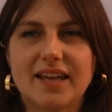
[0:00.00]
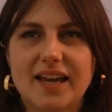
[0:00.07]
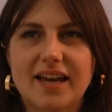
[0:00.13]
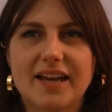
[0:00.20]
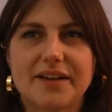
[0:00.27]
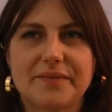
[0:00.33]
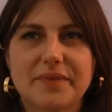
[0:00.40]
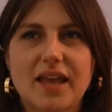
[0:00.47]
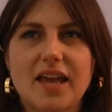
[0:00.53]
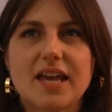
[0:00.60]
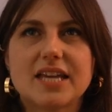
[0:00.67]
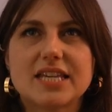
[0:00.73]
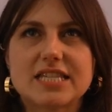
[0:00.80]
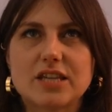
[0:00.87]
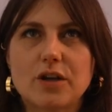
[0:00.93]
Yeah,
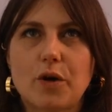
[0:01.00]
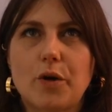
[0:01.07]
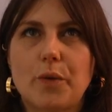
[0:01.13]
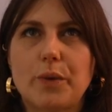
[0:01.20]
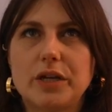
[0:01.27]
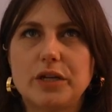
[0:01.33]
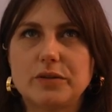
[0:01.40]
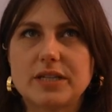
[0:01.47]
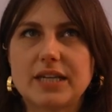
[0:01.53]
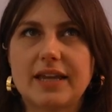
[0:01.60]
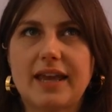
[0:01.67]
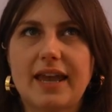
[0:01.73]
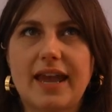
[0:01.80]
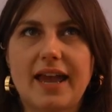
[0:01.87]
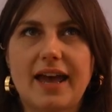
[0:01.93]
so we're
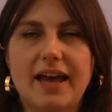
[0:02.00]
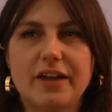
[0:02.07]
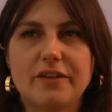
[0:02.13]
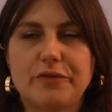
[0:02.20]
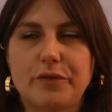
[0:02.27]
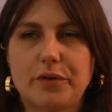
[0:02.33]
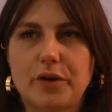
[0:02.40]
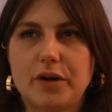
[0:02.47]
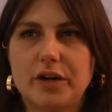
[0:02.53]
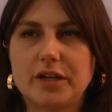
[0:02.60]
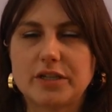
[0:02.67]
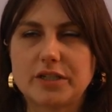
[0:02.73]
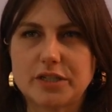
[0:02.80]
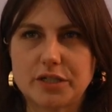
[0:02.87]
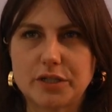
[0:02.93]
using AI
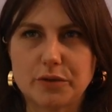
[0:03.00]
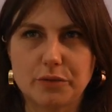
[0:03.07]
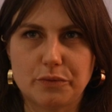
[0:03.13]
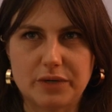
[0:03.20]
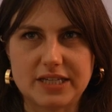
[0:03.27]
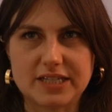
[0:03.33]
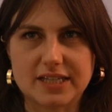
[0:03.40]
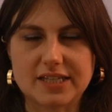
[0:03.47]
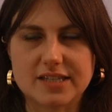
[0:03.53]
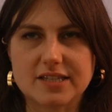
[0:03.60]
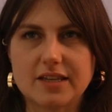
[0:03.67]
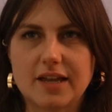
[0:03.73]
for 2 reasons.